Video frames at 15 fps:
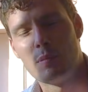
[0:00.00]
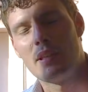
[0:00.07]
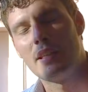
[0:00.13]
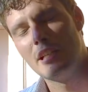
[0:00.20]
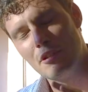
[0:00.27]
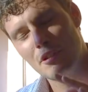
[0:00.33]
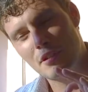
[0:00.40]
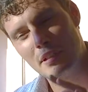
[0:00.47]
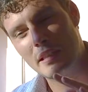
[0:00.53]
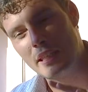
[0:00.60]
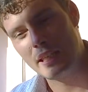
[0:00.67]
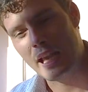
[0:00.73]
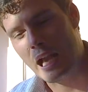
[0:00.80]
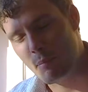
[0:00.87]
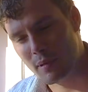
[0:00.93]
But an interesting
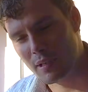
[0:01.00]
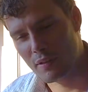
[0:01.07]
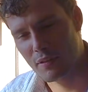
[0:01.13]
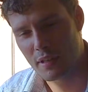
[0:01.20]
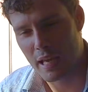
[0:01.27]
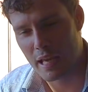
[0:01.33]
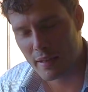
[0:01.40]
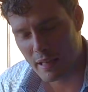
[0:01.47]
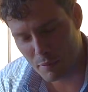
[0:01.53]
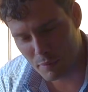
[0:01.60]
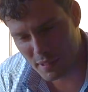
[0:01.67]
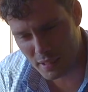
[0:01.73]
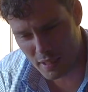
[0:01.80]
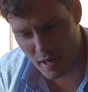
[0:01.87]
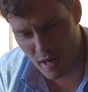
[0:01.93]
thing happened the other day, and that
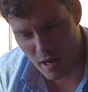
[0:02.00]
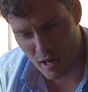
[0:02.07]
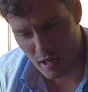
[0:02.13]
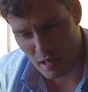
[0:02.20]
was that